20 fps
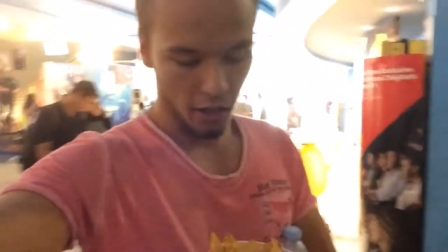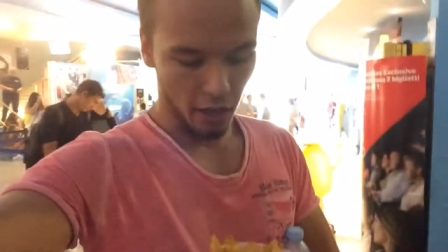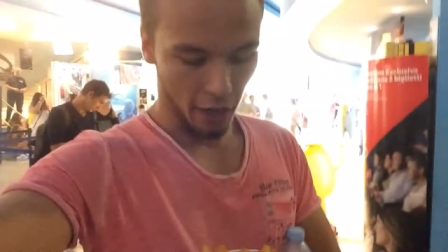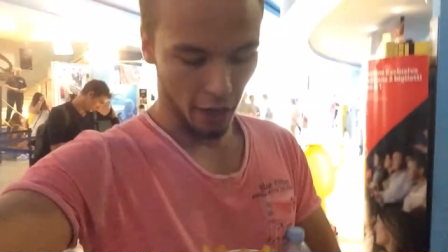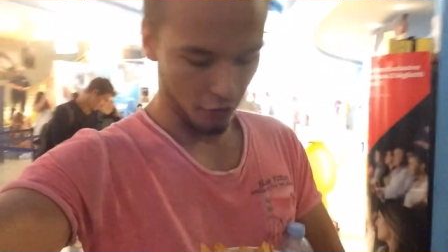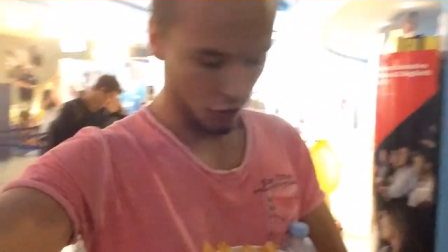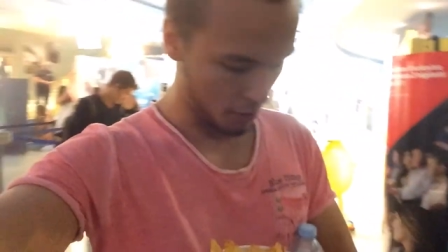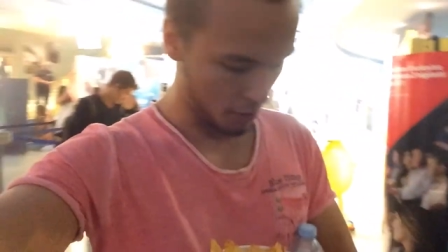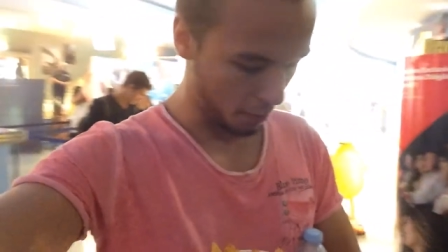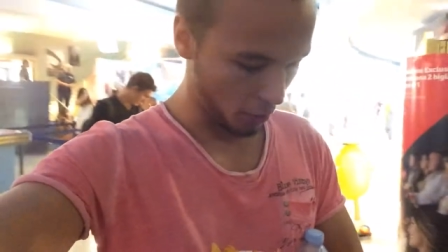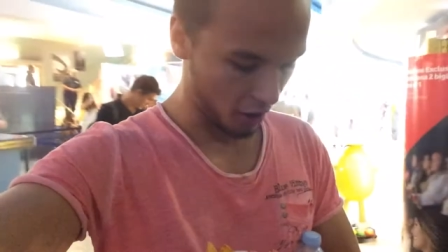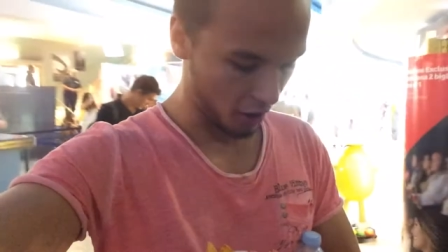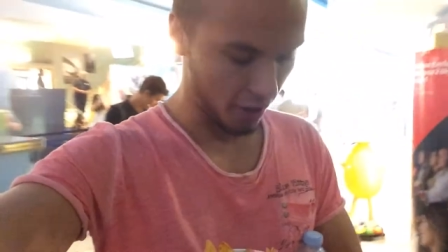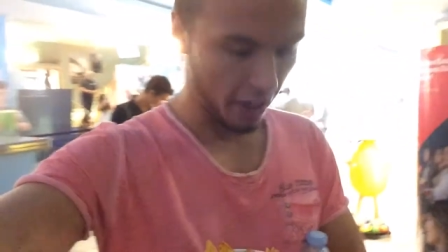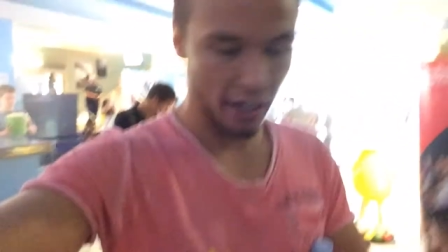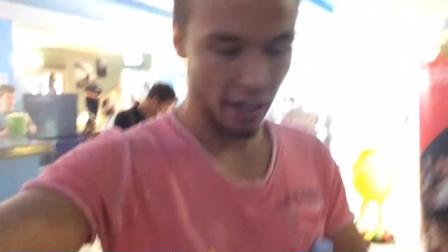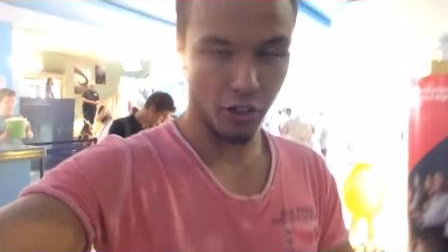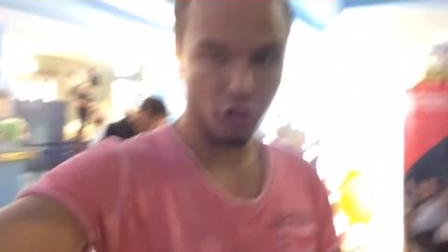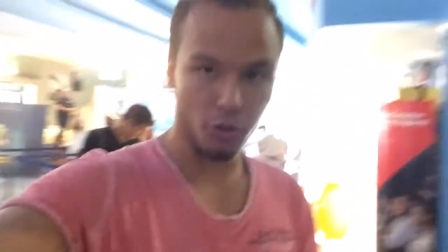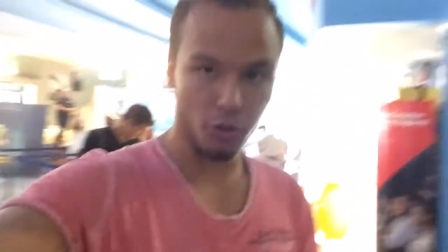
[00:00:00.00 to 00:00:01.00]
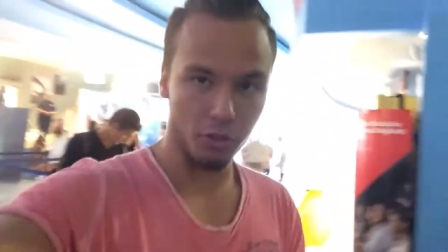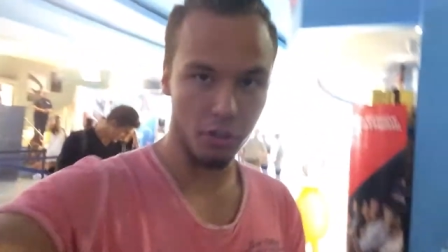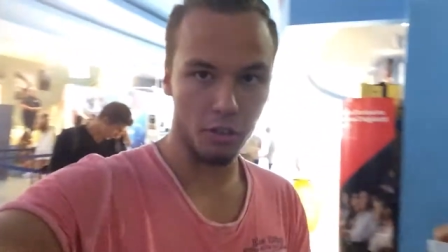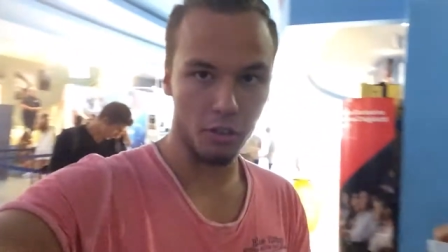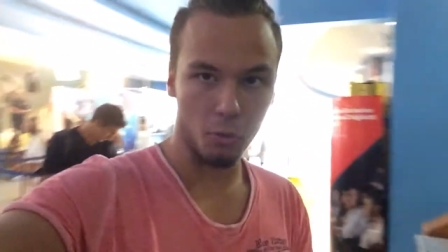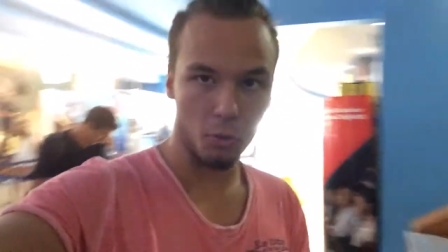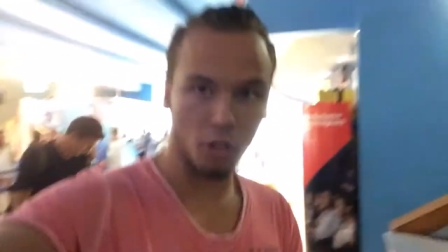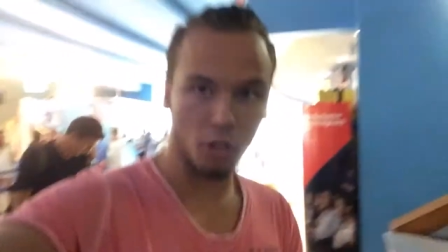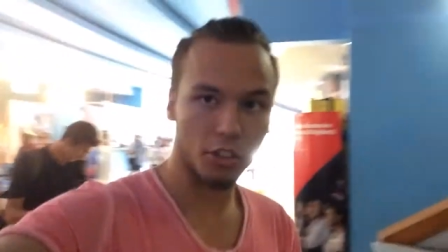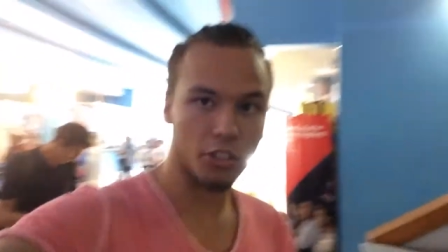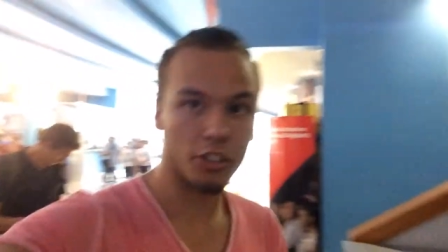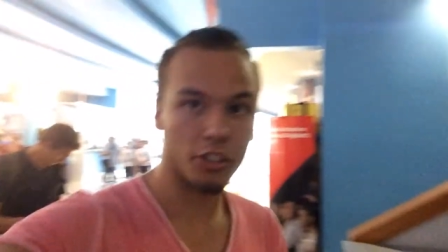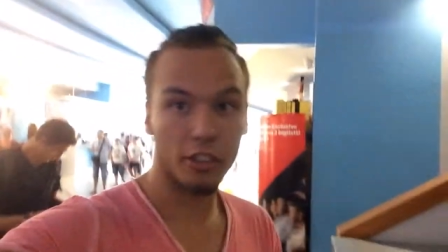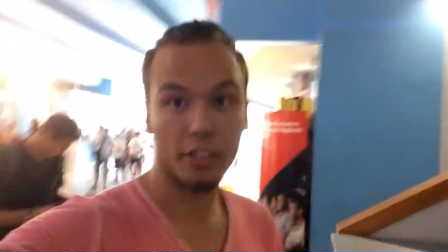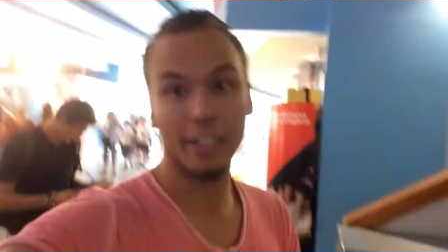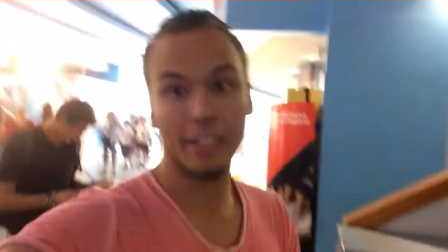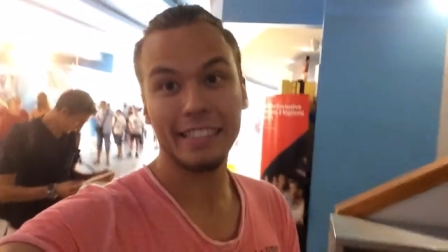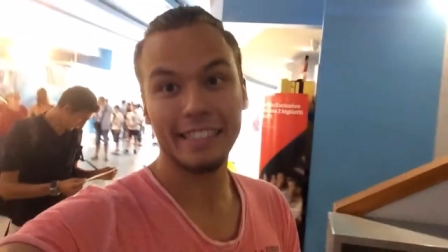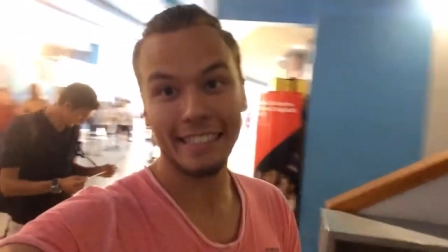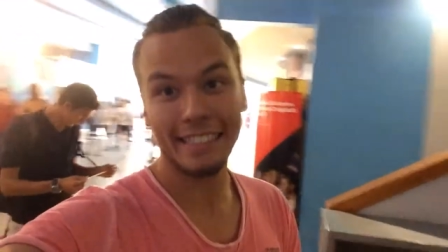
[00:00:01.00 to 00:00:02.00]
I've just bought nachos and
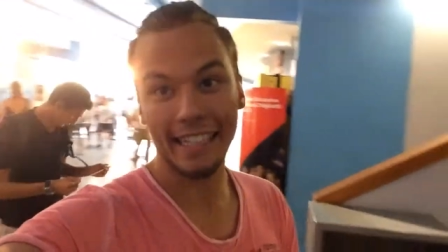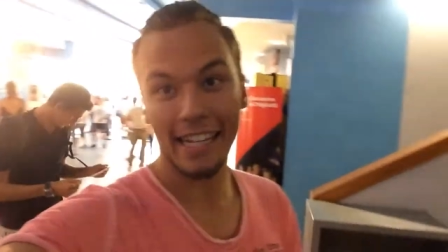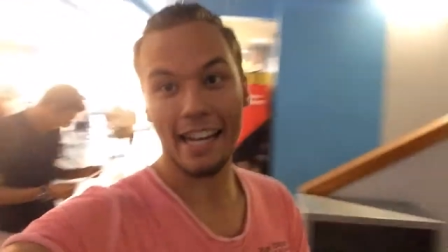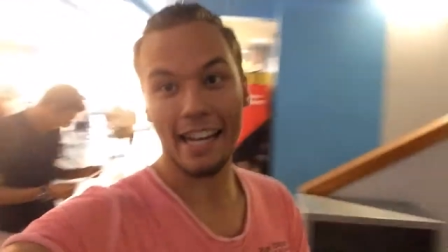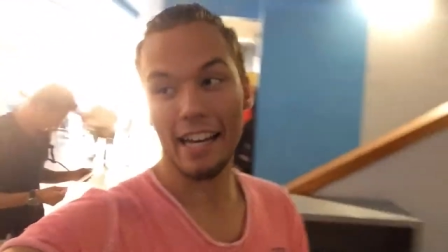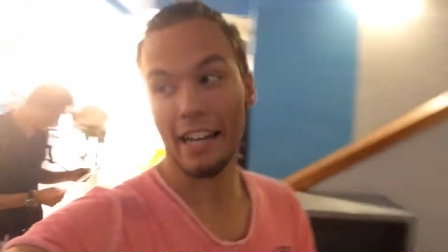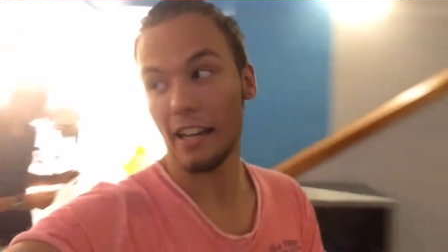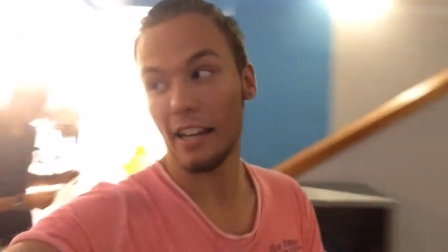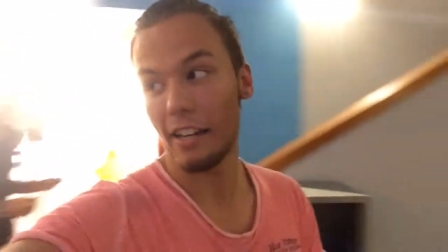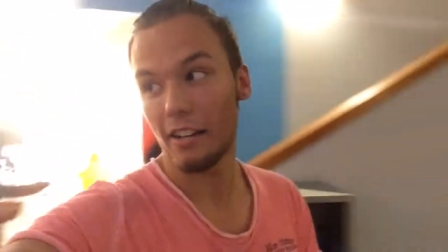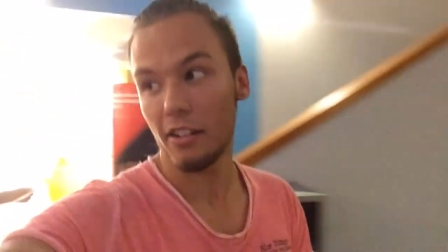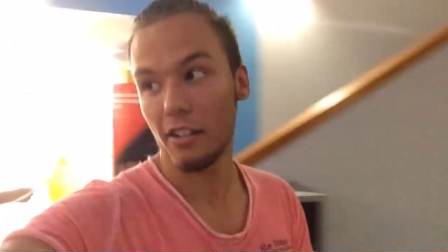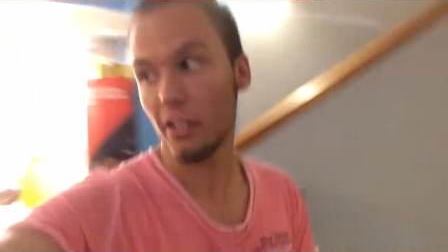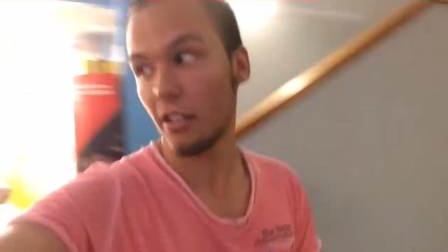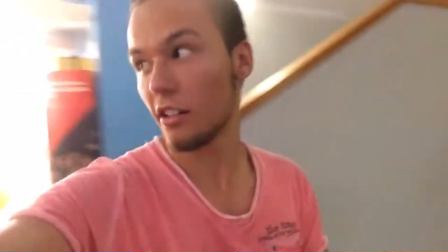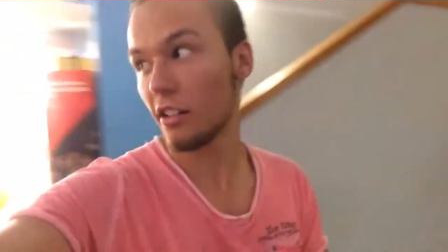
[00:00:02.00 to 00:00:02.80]
water, and